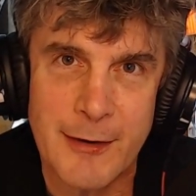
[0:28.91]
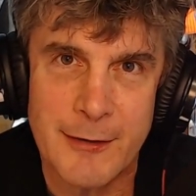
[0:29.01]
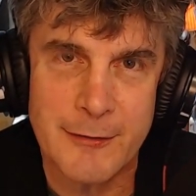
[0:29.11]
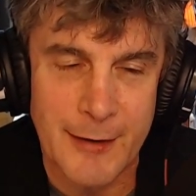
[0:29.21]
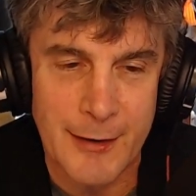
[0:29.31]
He
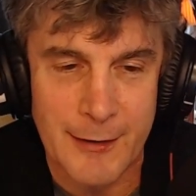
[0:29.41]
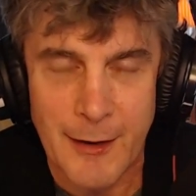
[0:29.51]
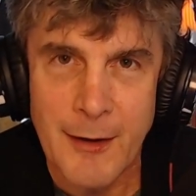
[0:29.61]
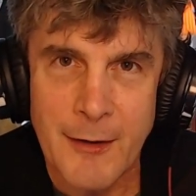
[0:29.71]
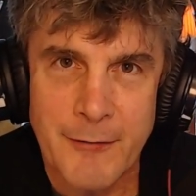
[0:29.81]
is
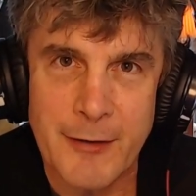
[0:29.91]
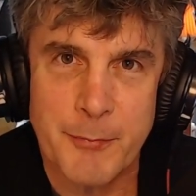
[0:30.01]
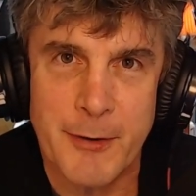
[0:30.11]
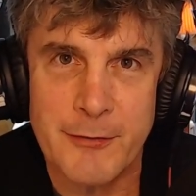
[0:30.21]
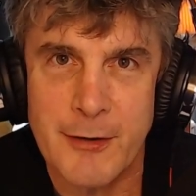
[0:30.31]
a
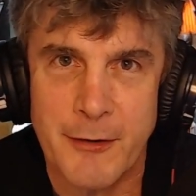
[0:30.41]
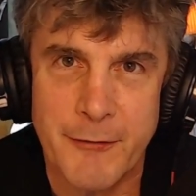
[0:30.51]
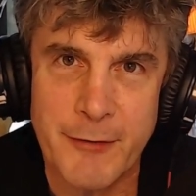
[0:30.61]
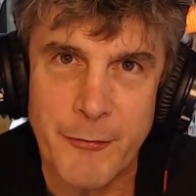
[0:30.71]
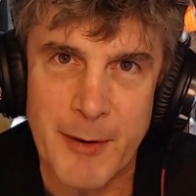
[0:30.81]
vice president
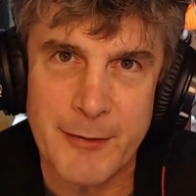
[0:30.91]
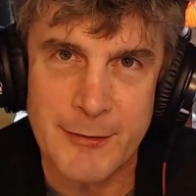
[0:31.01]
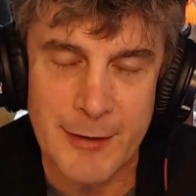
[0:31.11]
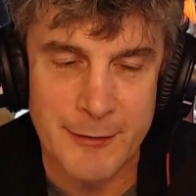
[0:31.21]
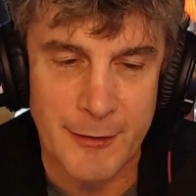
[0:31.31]
of
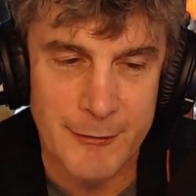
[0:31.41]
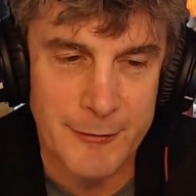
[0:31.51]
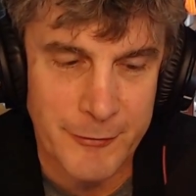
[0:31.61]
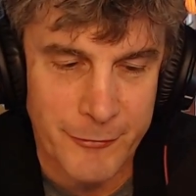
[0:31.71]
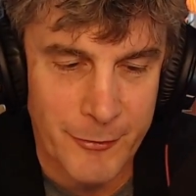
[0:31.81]
information
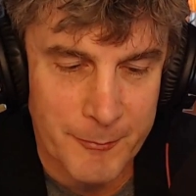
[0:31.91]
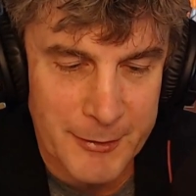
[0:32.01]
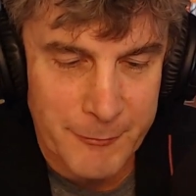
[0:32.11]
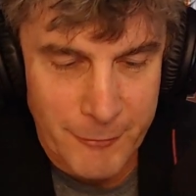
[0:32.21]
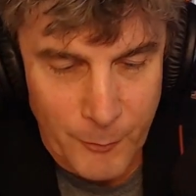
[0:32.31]
technology for a
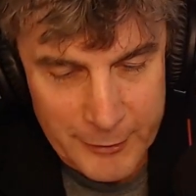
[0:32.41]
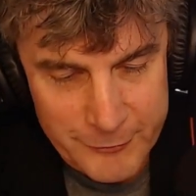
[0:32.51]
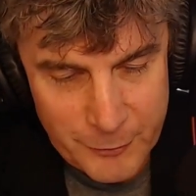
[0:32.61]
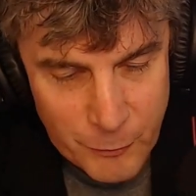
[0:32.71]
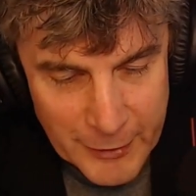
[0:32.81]

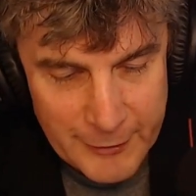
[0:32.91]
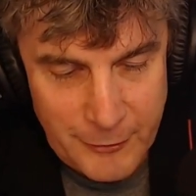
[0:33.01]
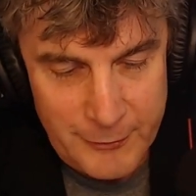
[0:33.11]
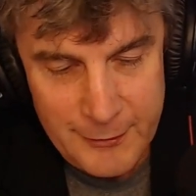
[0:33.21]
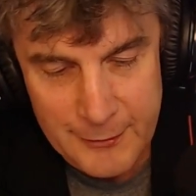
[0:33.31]
Midwest credit
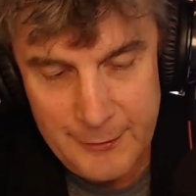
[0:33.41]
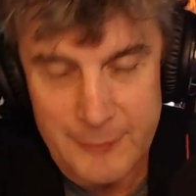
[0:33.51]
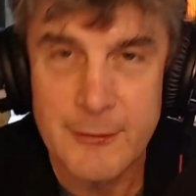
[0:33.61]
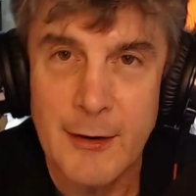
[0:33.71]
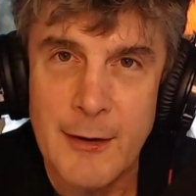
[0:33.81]
union. He
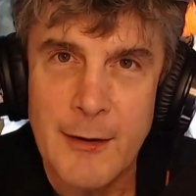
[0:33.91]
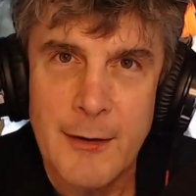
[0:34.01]
has